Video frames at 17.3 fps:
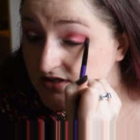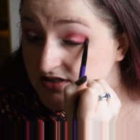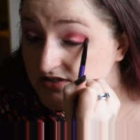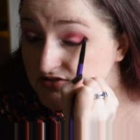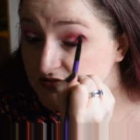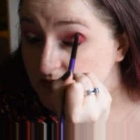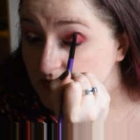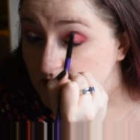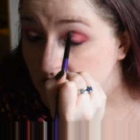
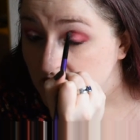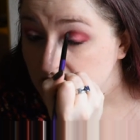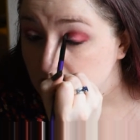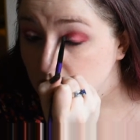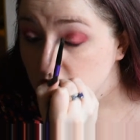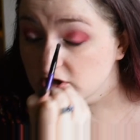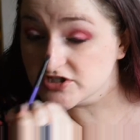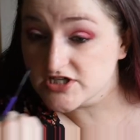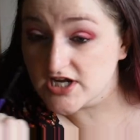It's way
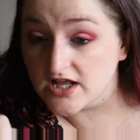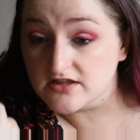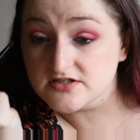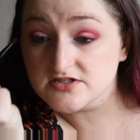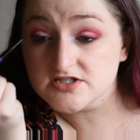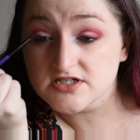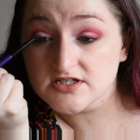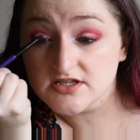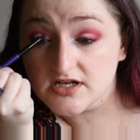more
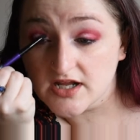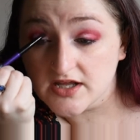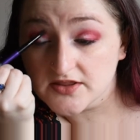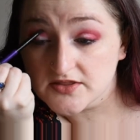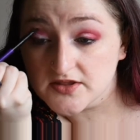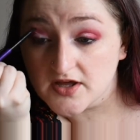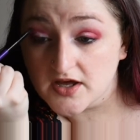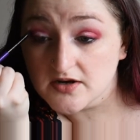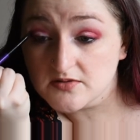challenging than I
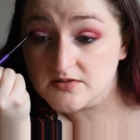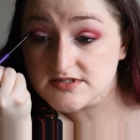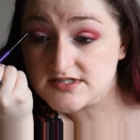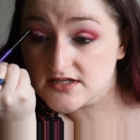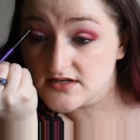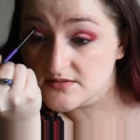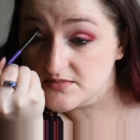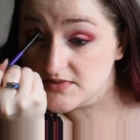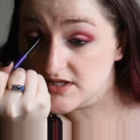thought it was
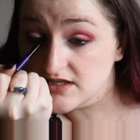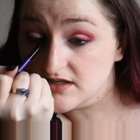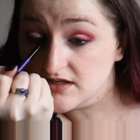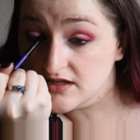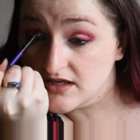going to be.